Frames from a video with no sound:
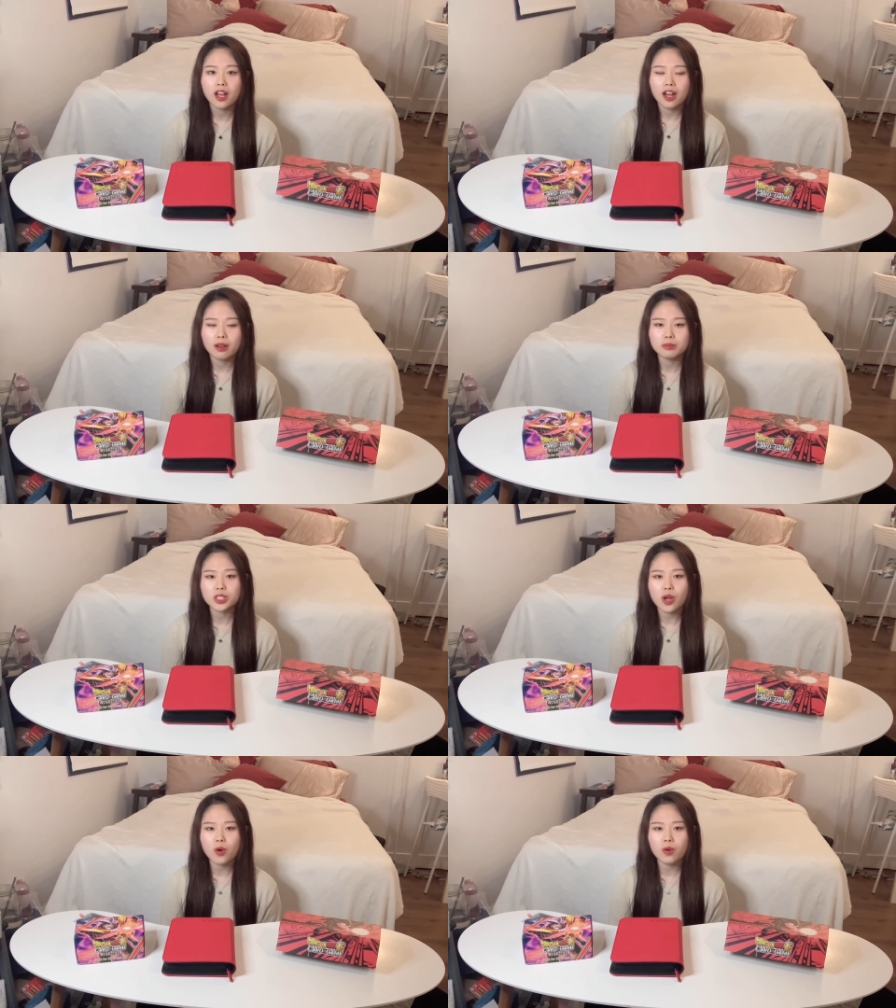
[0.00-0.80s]
Um,
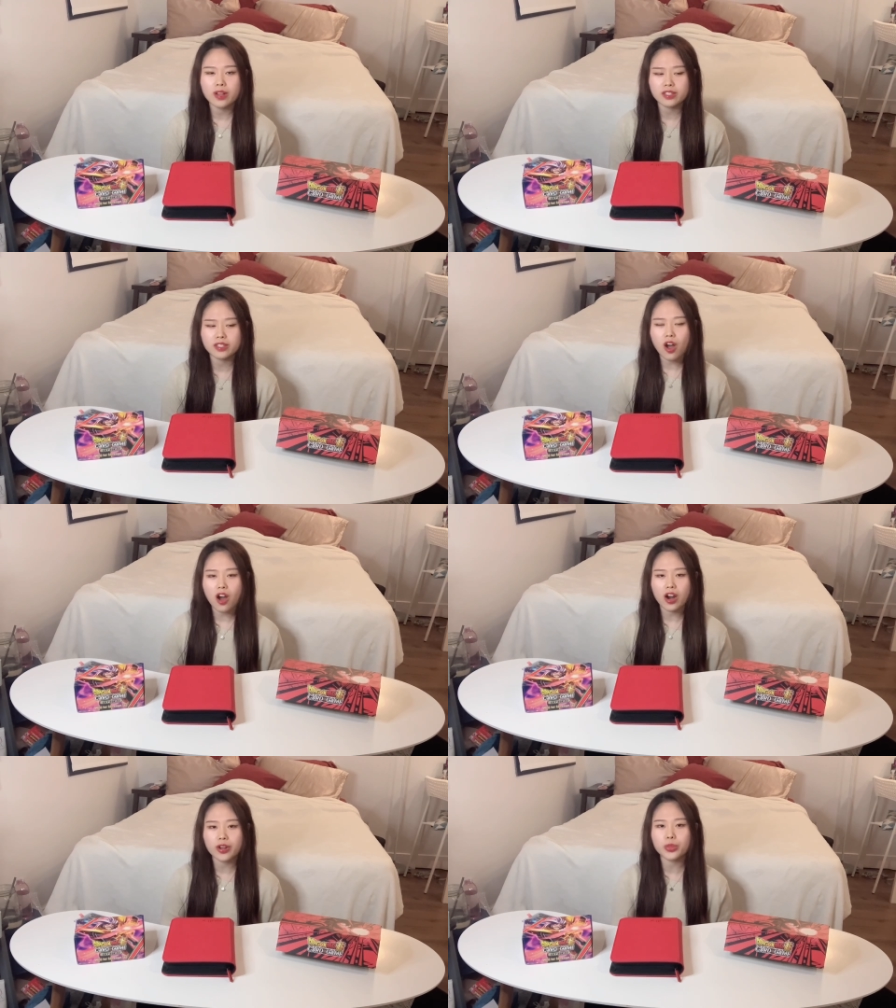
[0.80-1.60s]
so there
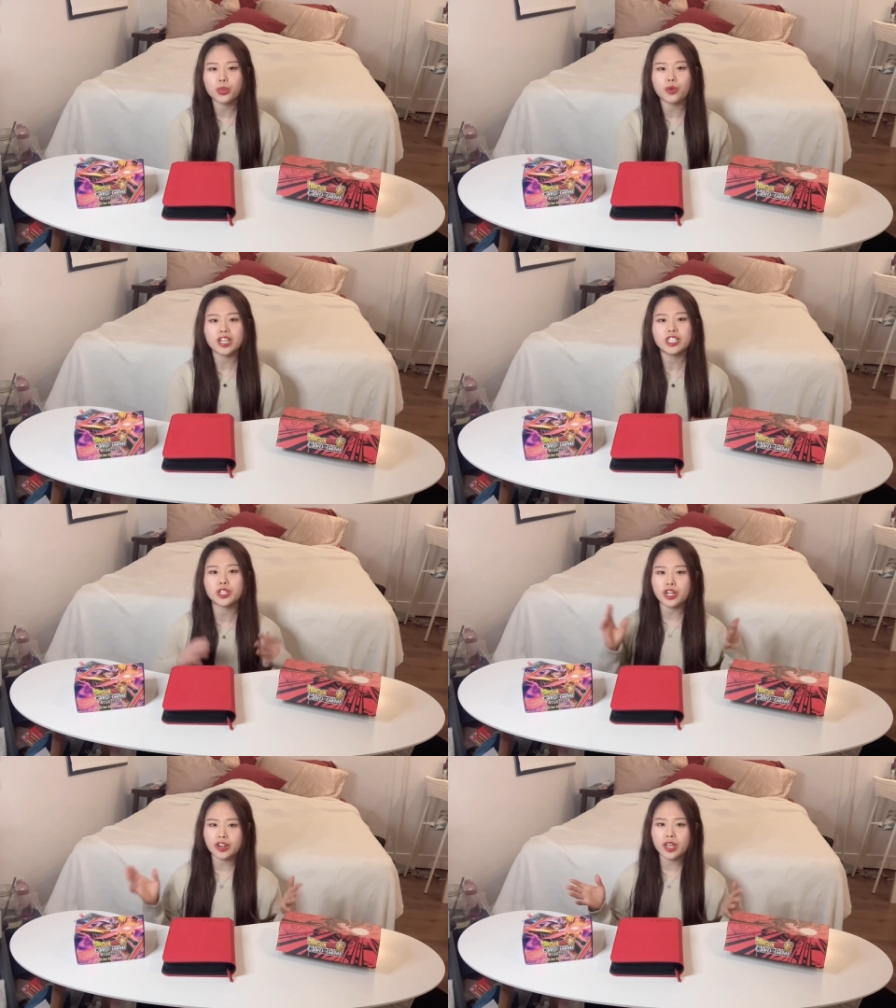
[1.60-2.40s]
are three
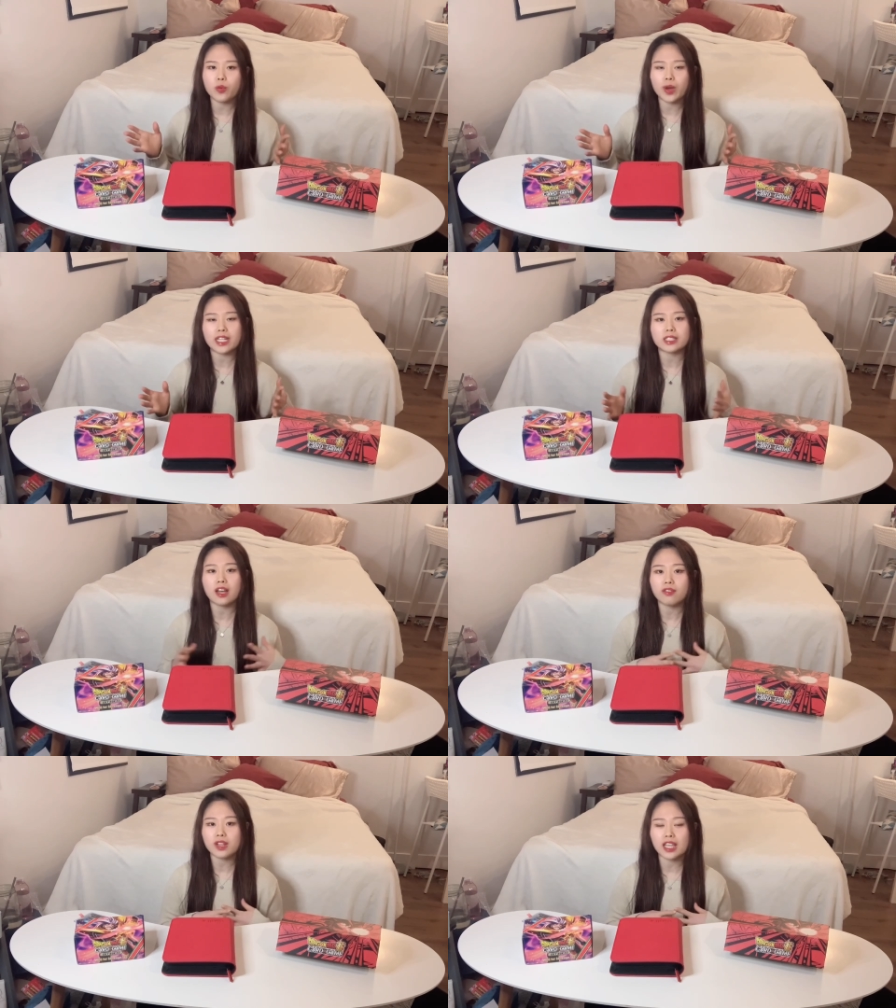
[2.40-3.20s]
generic ways
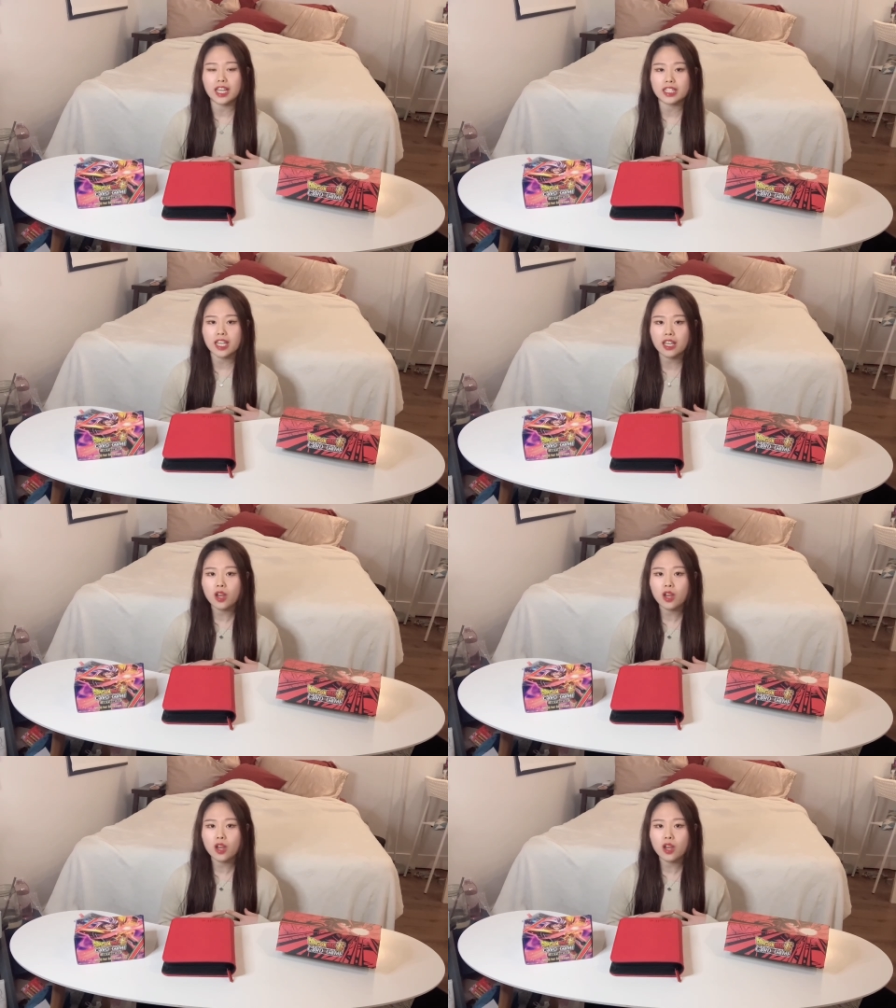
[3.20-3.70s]
of collecting.